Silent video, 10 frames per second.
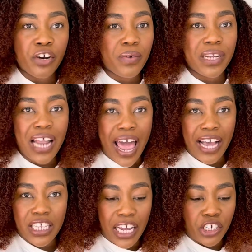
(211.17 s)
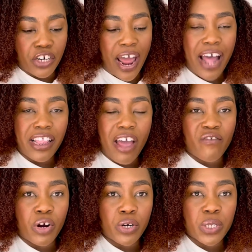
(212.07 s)
relaxed that you're at that
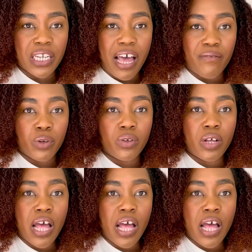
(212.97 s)
first level.